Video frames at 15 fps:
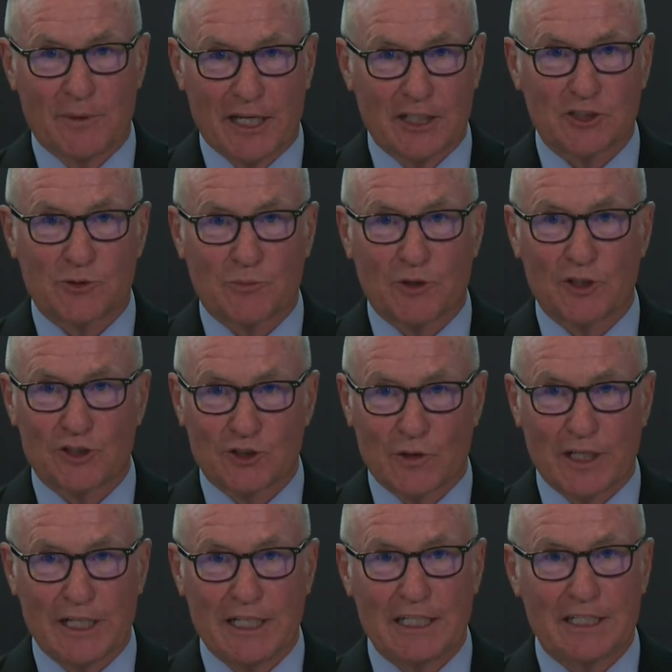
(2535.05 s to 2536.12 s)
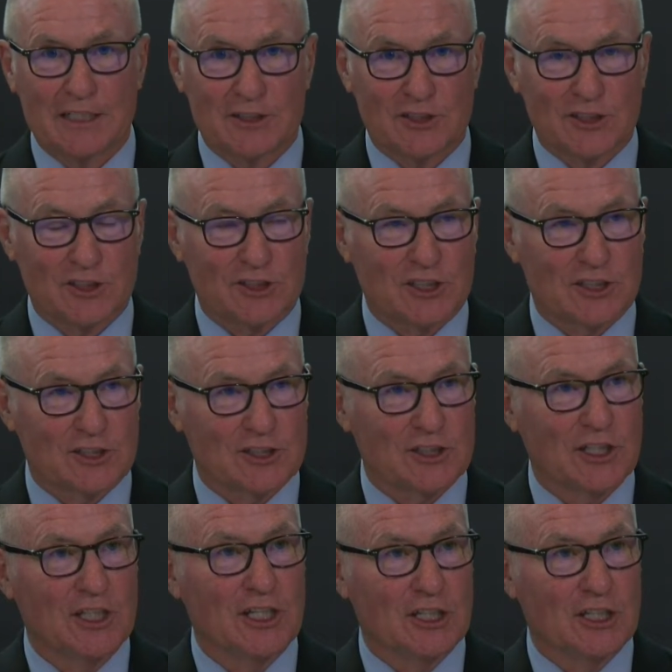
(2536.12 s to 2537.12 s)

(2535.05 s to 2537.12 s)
expert training and assistance